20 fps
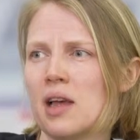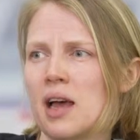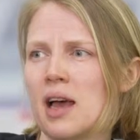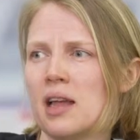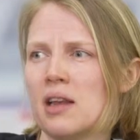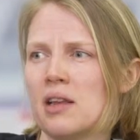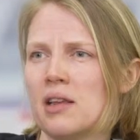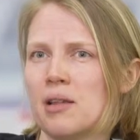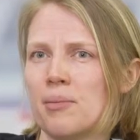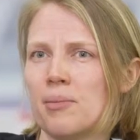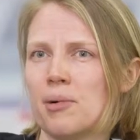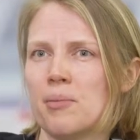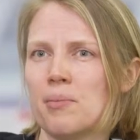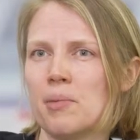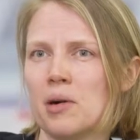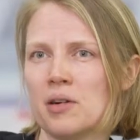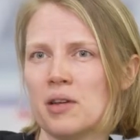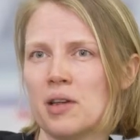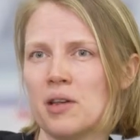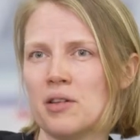And the bond
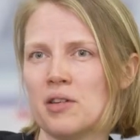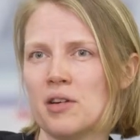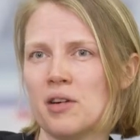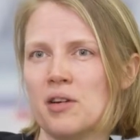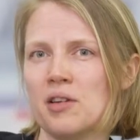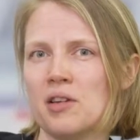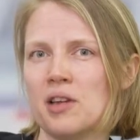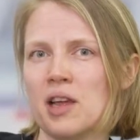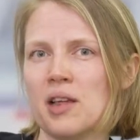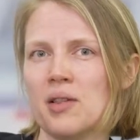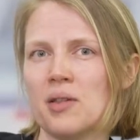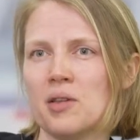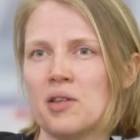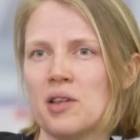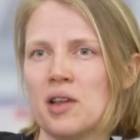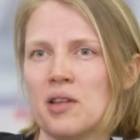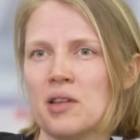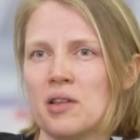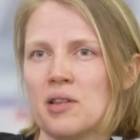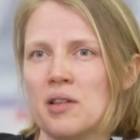market is starting to get the
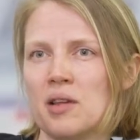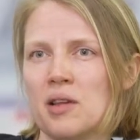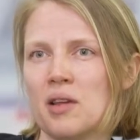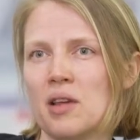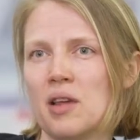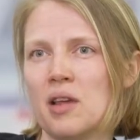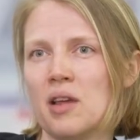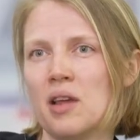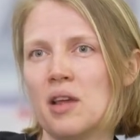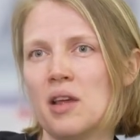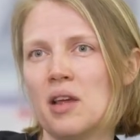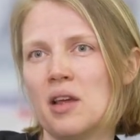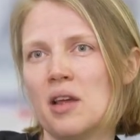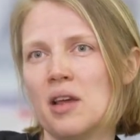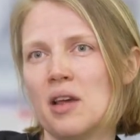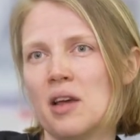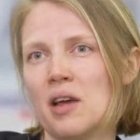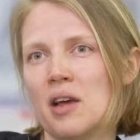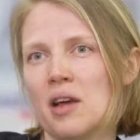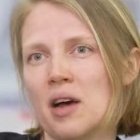sense that
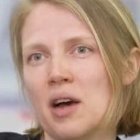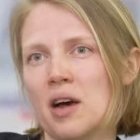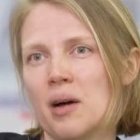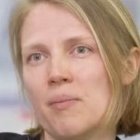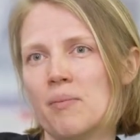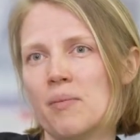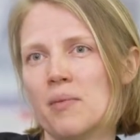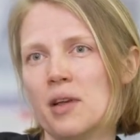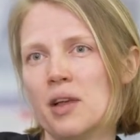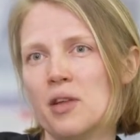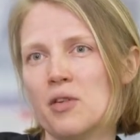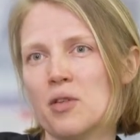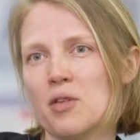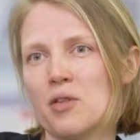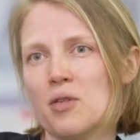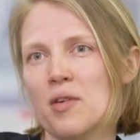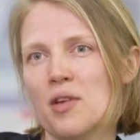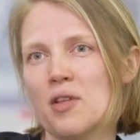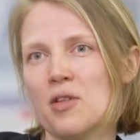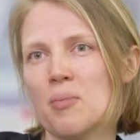
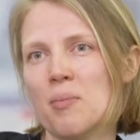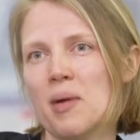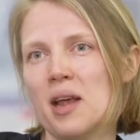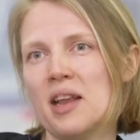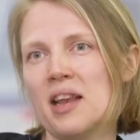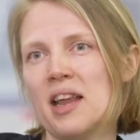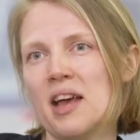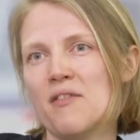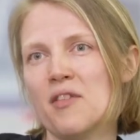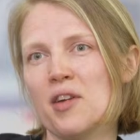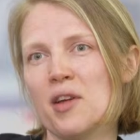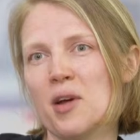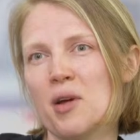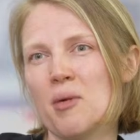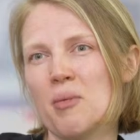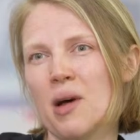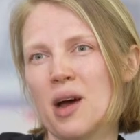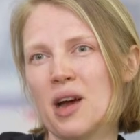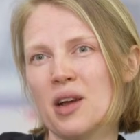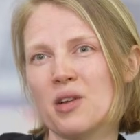interest rates may never
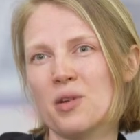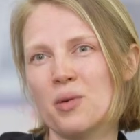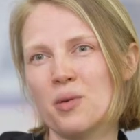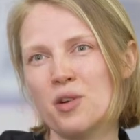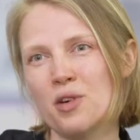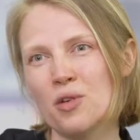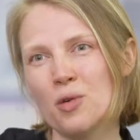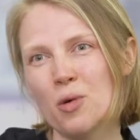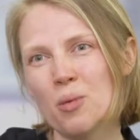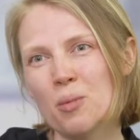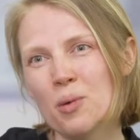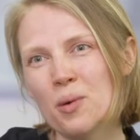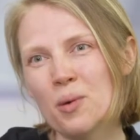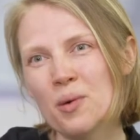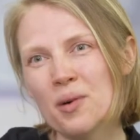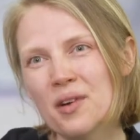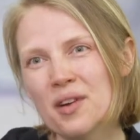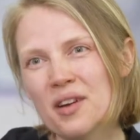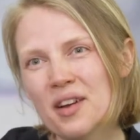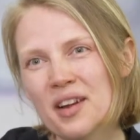go back to a
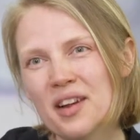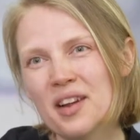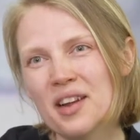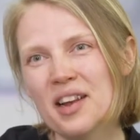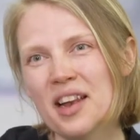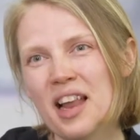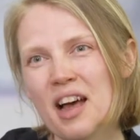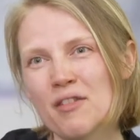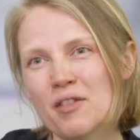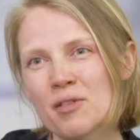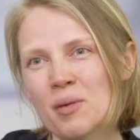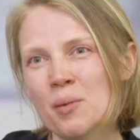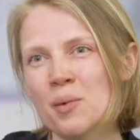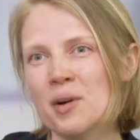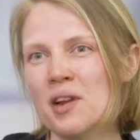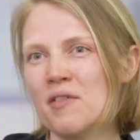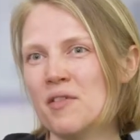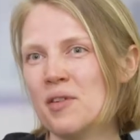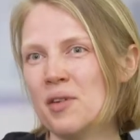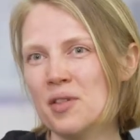normal level, or
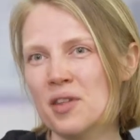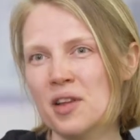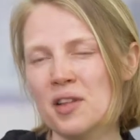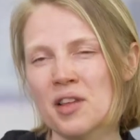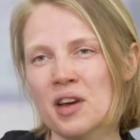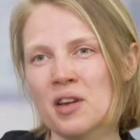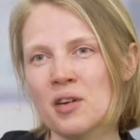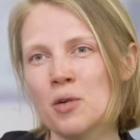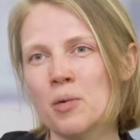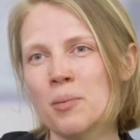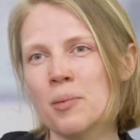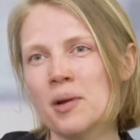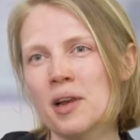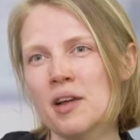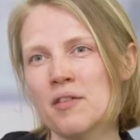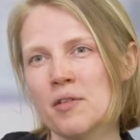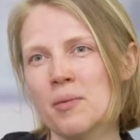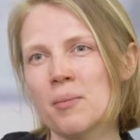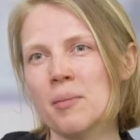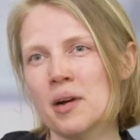whatever you think that normal
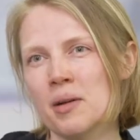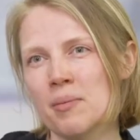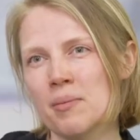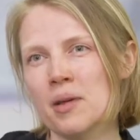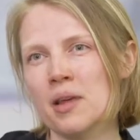level might